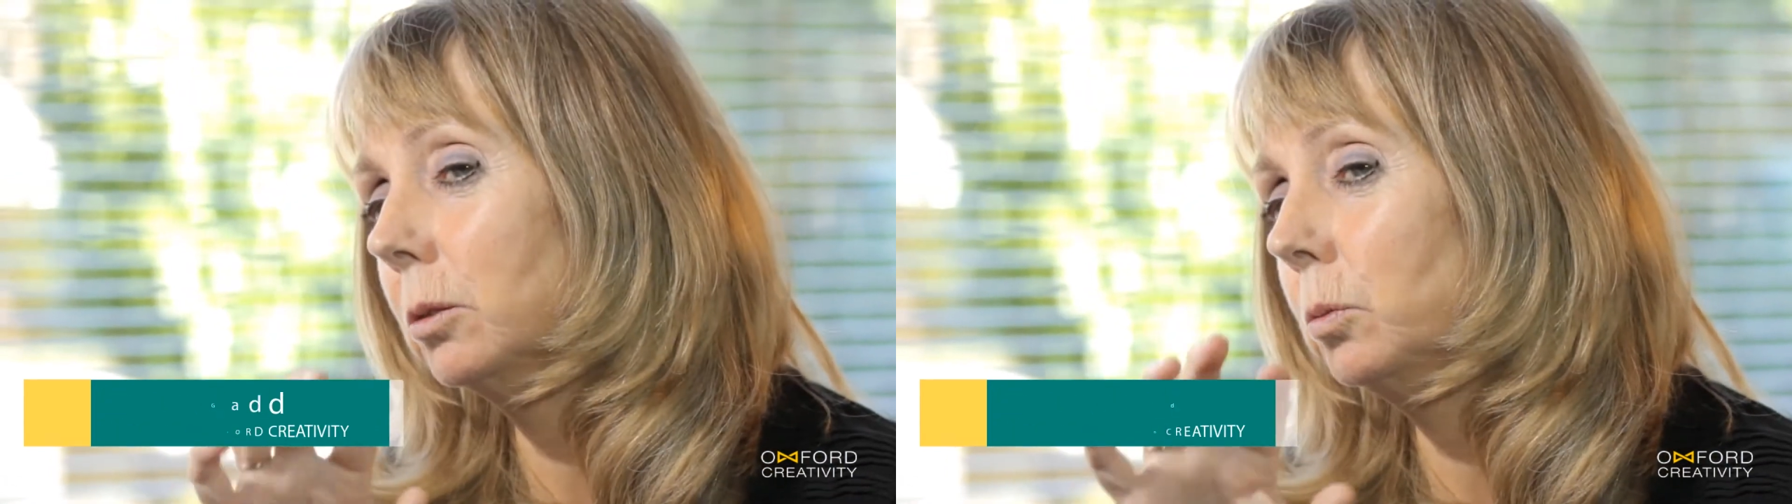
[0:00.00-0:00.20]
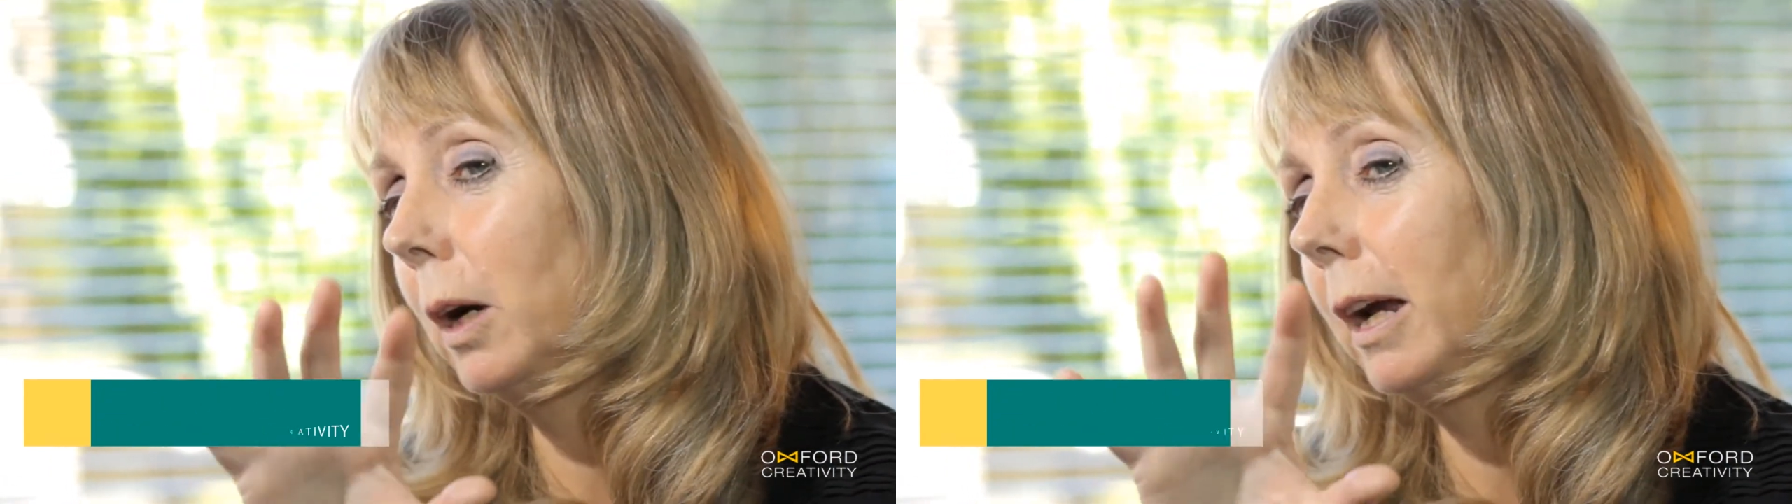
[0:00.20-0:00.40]

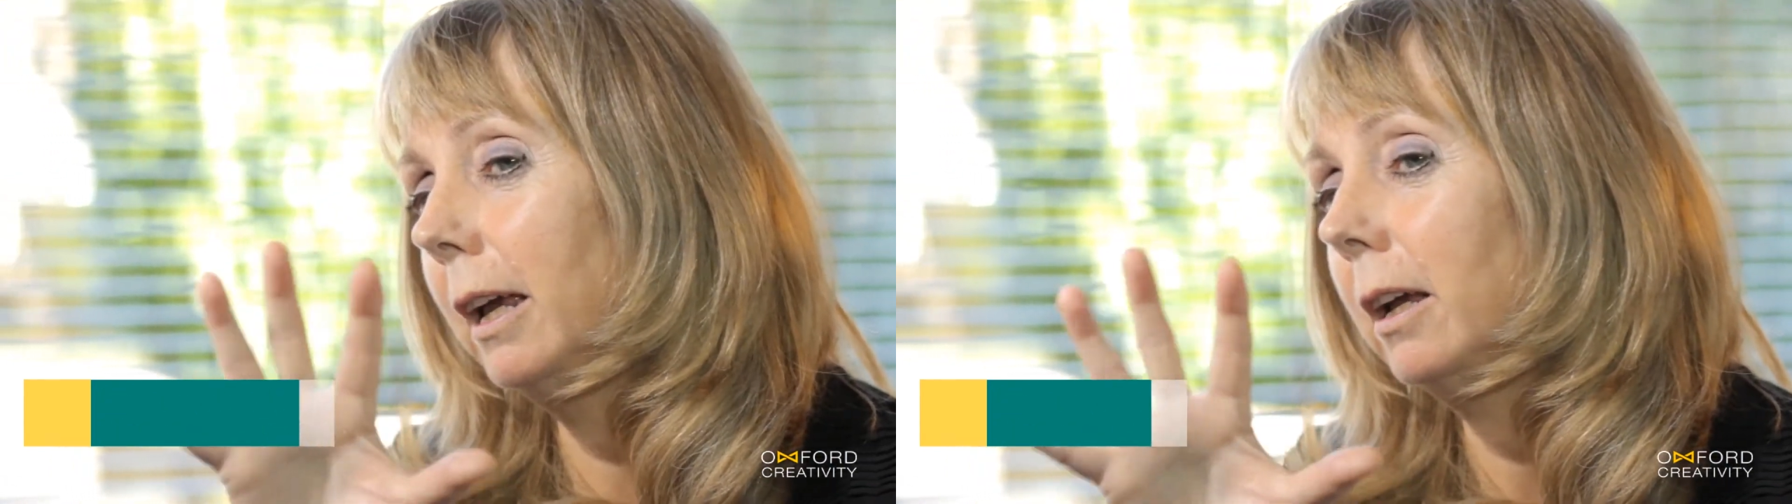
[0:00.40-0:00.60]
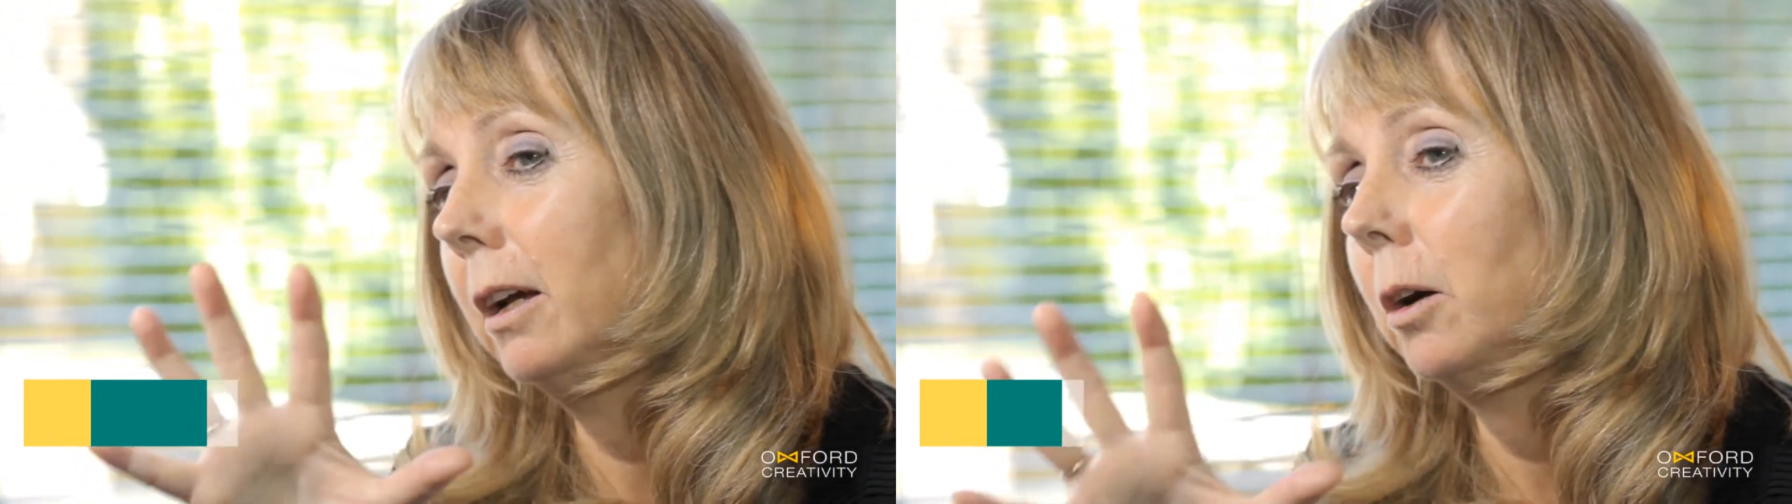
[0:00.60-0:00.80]

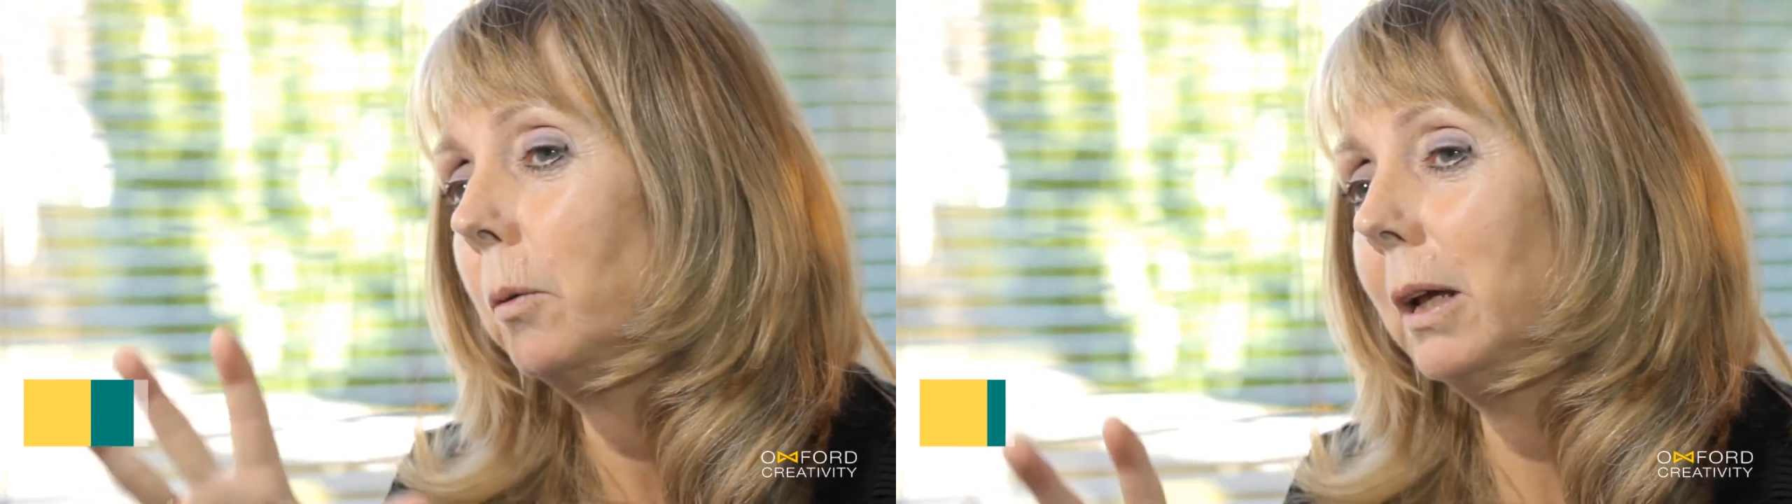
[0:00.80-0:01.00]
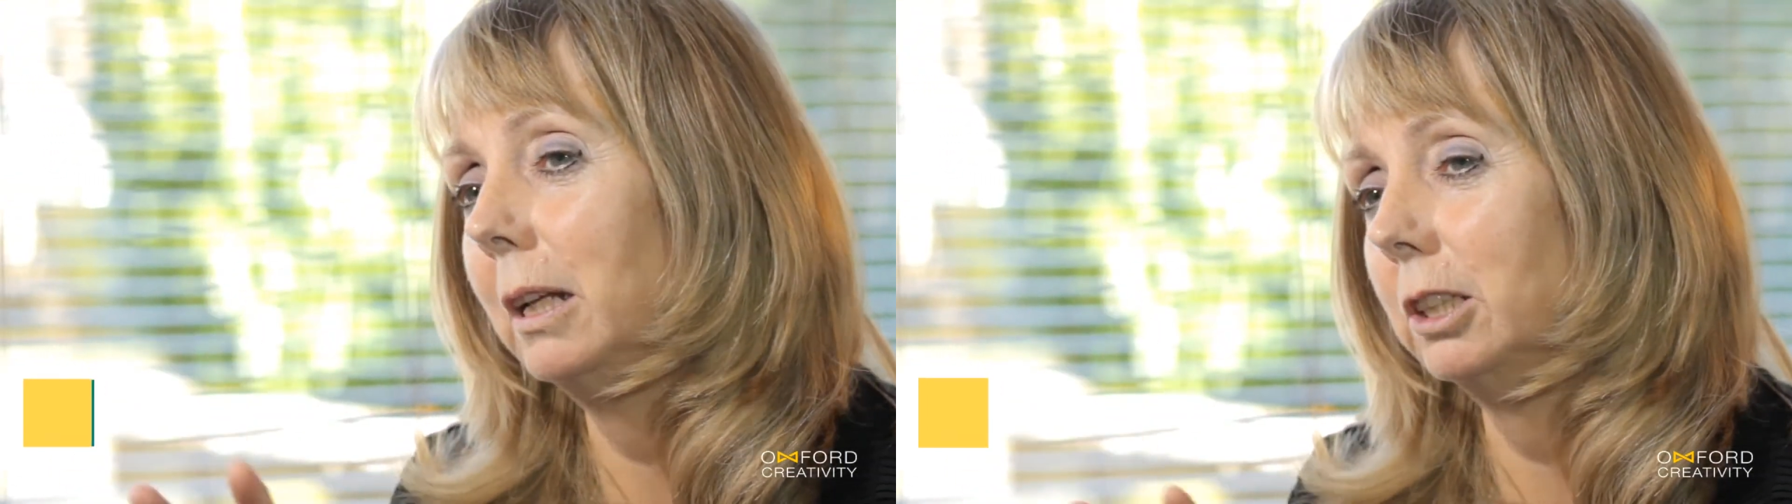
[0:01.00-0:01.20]
way
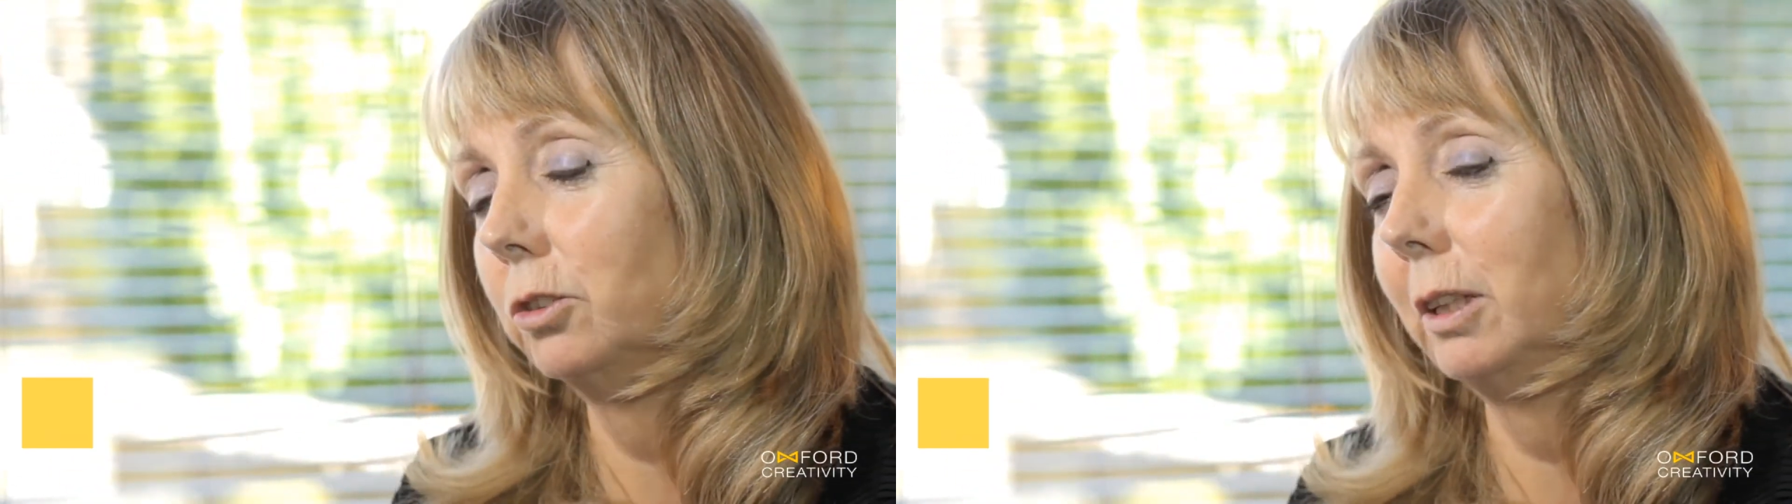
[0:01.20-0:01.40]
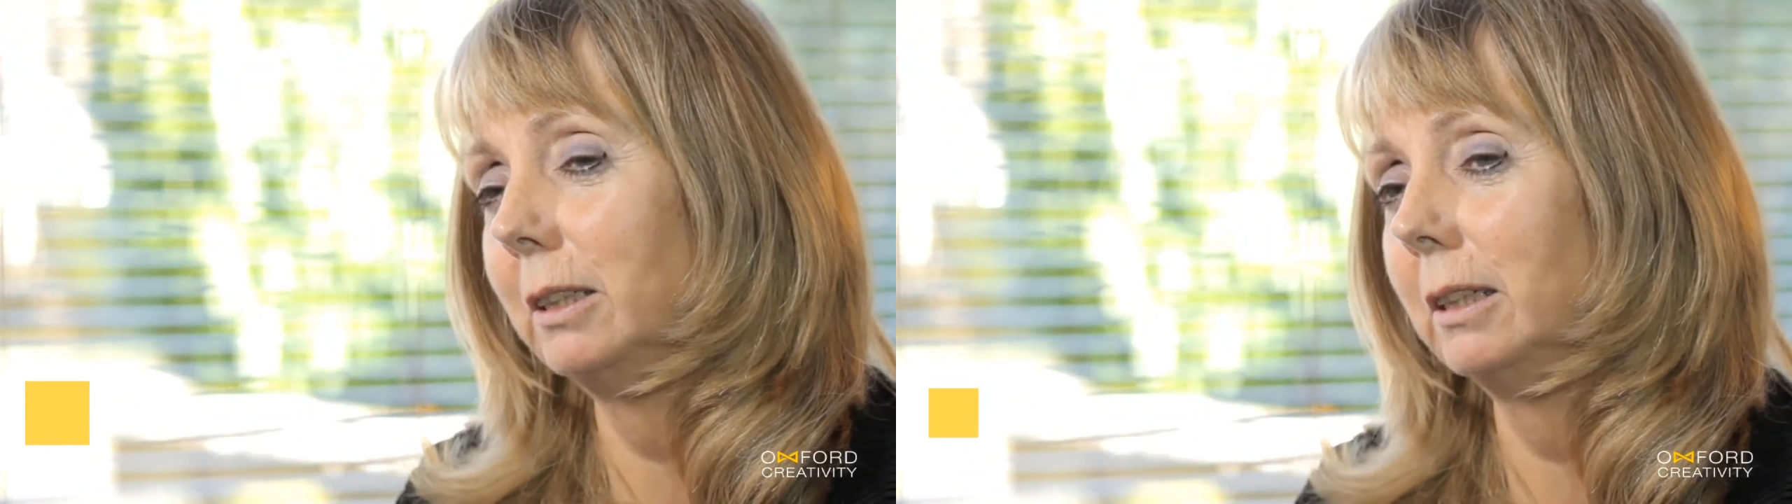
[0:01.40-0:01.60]
we
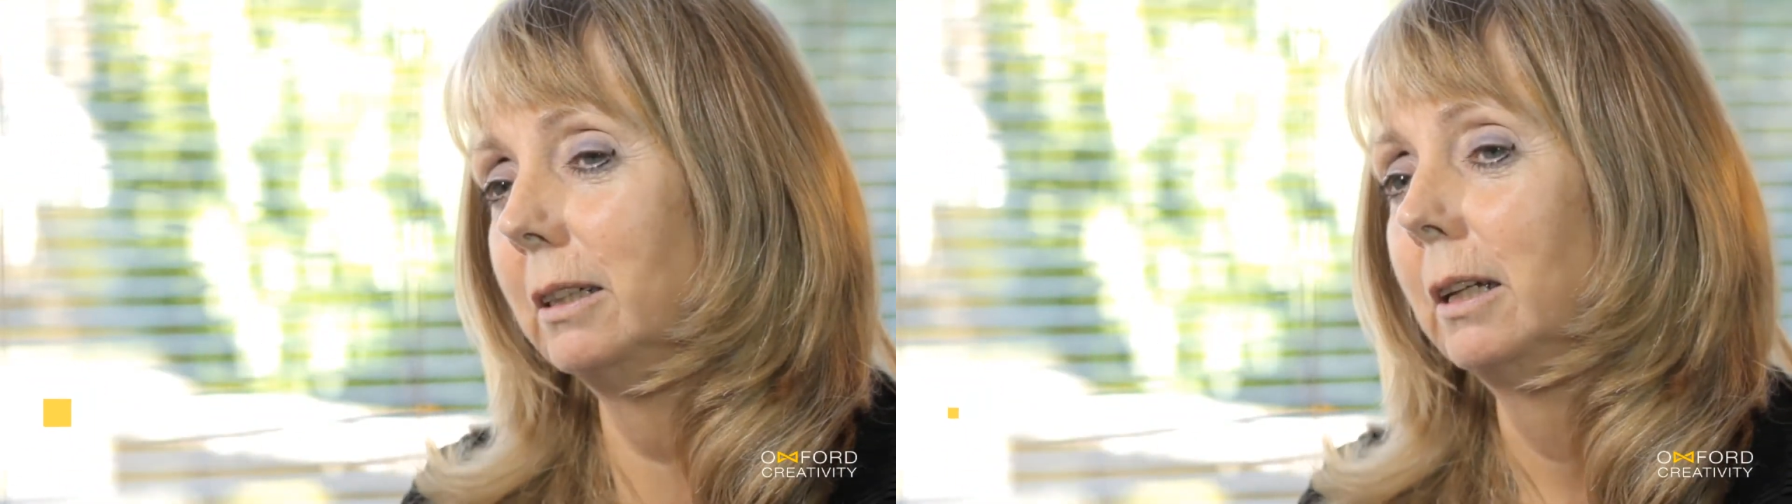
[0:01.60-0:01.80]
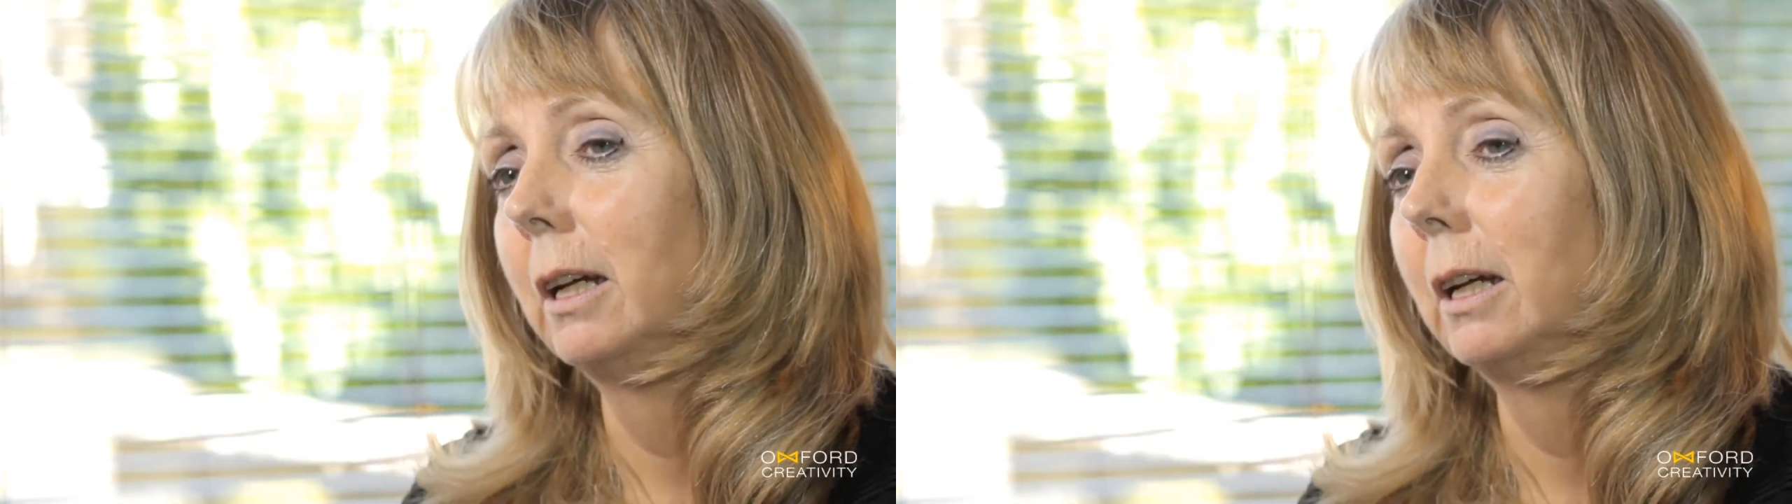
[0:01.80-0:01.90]
illustrate it.